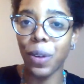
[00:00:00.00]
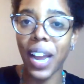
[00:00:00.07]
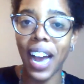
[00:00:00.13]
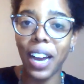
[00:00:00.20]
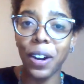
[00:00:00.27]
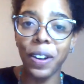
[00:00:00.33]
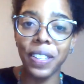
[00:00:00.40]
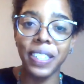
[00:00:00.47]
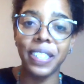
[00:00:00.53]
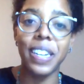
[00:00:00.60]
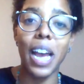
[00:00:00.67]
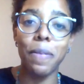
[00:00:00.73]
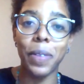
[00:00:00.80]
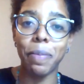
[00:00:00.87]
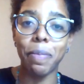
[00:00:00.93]
If we had all the
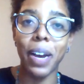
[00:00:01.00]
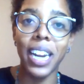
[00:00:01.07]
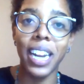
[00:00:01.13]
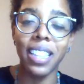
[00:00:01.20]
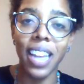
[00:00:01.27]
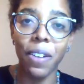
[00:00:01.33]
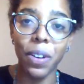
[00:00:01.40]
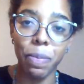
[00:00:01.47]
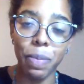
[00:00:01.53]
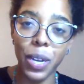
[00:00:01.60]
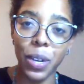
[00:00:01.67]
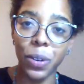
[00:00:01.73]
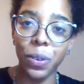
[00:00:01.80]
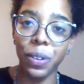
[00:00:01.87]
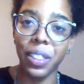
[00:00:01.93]
time and money, that would
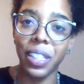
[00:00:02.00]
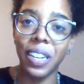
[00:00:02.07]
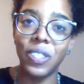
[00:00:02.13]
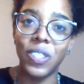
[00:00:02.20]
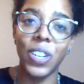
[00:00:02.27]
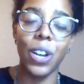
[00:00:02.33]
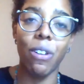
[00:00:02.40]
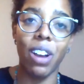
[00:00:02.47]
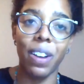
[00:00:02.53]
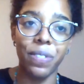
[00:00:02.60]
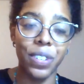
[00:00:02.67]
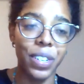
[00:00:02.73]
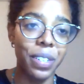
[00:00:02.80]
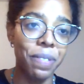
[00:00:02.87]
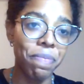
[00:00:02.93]
be a cool thing to go
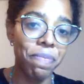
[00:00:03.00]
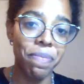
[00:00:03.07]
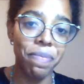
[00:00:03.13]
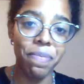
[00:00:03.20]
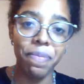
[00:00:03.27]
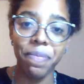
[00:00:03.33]
after.